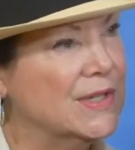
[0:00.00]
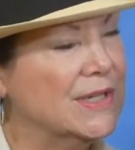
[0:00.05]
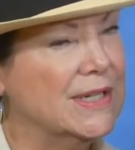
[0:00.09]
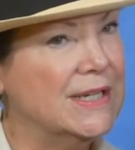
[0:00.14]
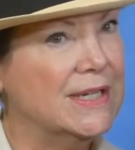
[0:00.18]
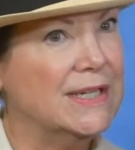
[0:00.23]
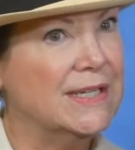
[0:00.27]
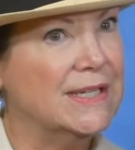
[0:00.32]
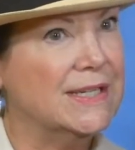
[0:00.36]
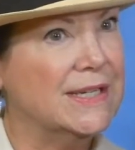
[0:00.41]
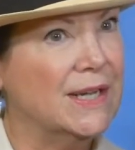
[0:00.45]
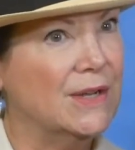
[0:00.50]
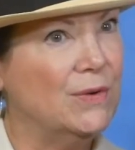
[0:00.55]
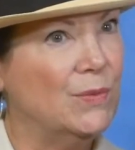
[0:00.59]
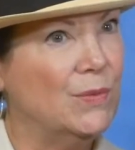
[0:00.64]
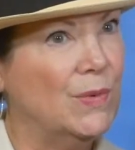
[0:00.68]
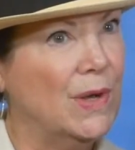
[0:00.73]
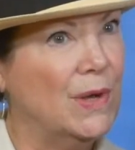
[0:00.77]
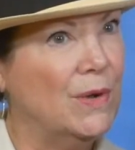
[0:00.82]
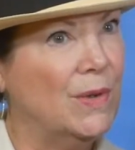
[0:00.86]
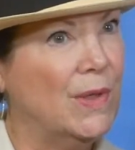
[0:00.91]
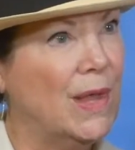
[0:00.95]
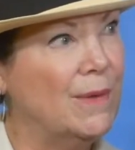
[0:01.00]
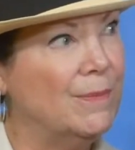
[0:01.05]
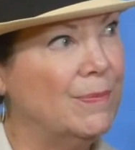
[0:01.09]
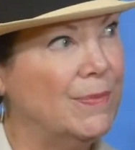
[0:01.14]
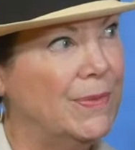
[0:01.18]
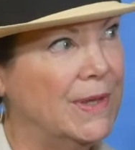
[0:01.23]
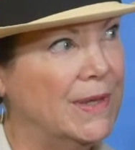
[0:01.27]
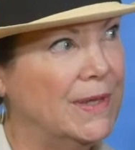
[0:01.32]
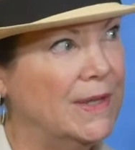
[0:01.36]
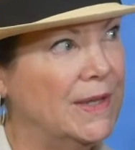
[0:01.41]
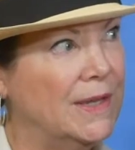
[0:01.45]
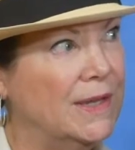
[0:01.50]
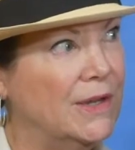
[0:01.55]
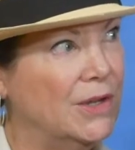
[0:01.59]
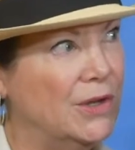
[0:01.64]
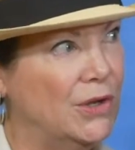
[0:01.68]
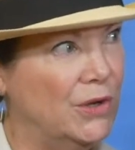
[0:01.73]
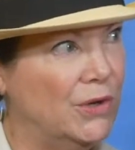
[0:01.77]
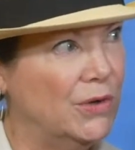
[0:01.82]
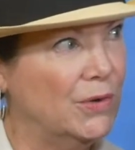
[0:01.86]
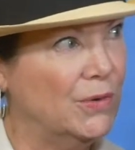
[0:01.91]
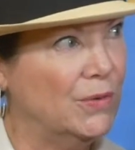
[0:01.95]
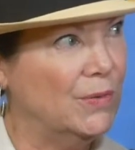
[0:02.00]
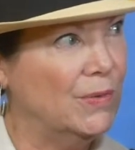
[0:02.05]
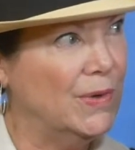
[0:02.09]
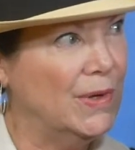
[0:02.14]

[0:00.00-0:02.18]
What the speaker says: And he said, well, I'm thinking you.